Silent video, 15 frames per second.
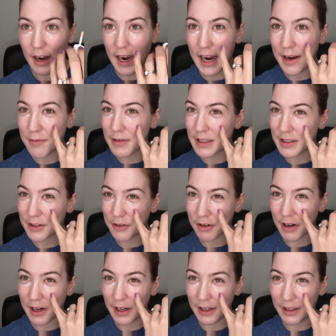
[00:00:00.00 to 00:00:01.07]
I'm just
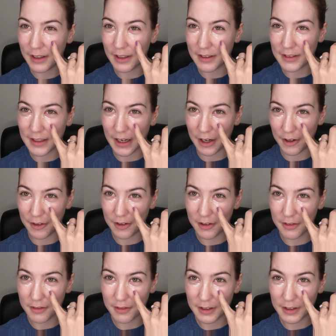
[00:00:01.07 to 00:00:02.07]
trying this out.